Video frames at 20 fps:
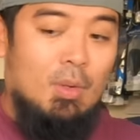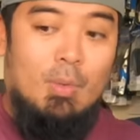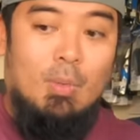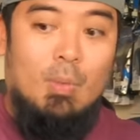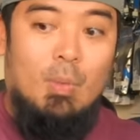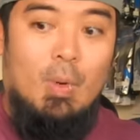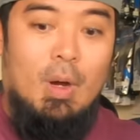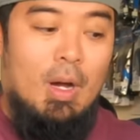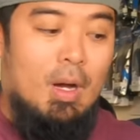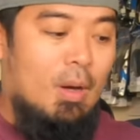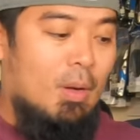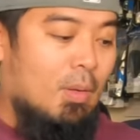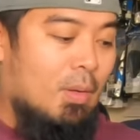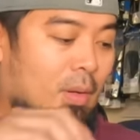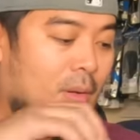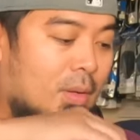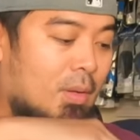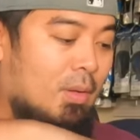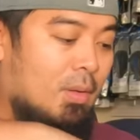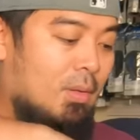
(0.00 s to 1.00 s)

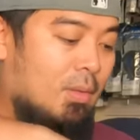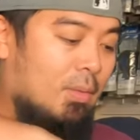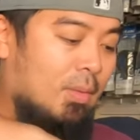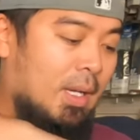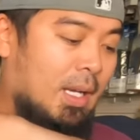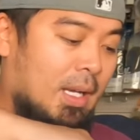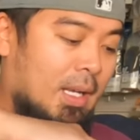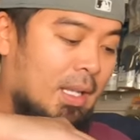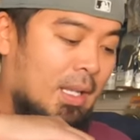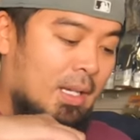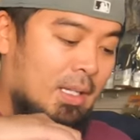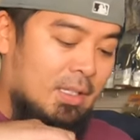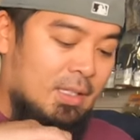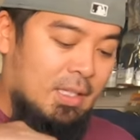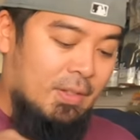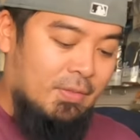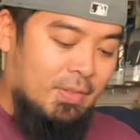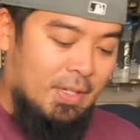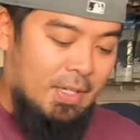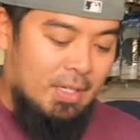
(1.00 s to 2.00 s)
Whoa, we got a lot of
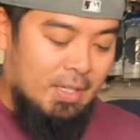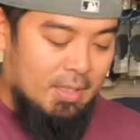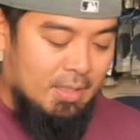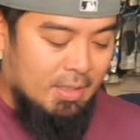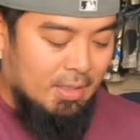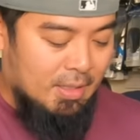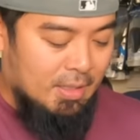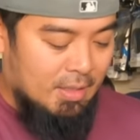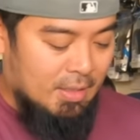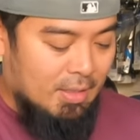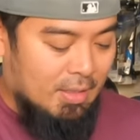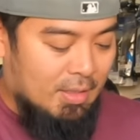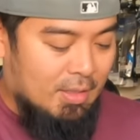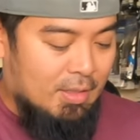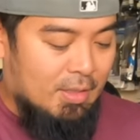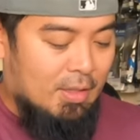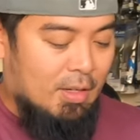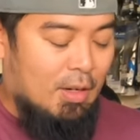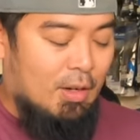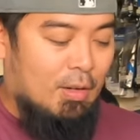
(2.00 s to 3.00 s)
stuff in here.
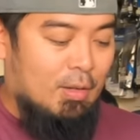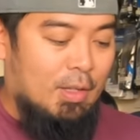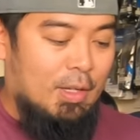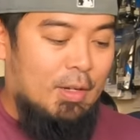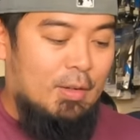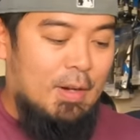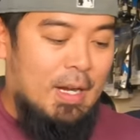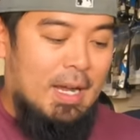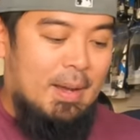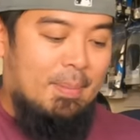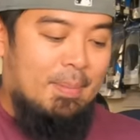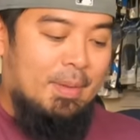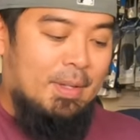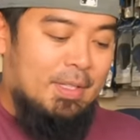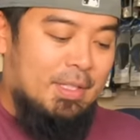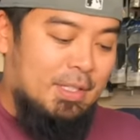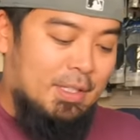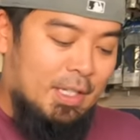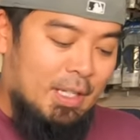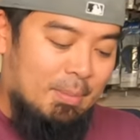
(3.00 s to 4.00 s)
Holy crap,
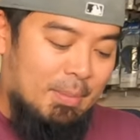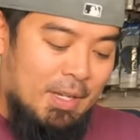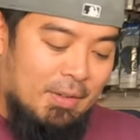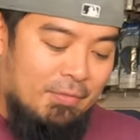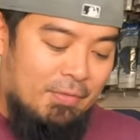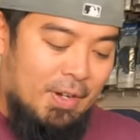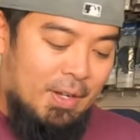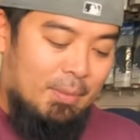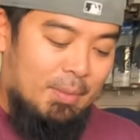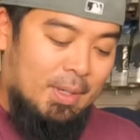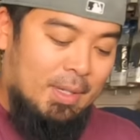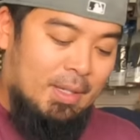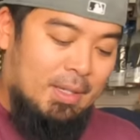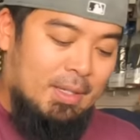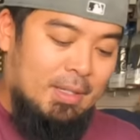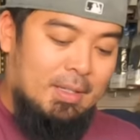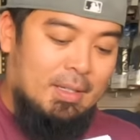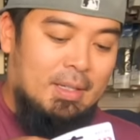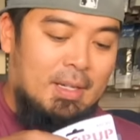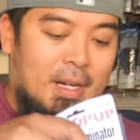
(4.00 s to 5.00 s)
this is gonna be a fun one.
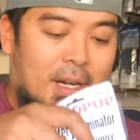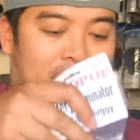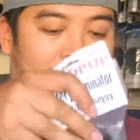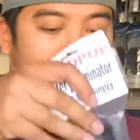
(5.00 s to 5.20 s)
All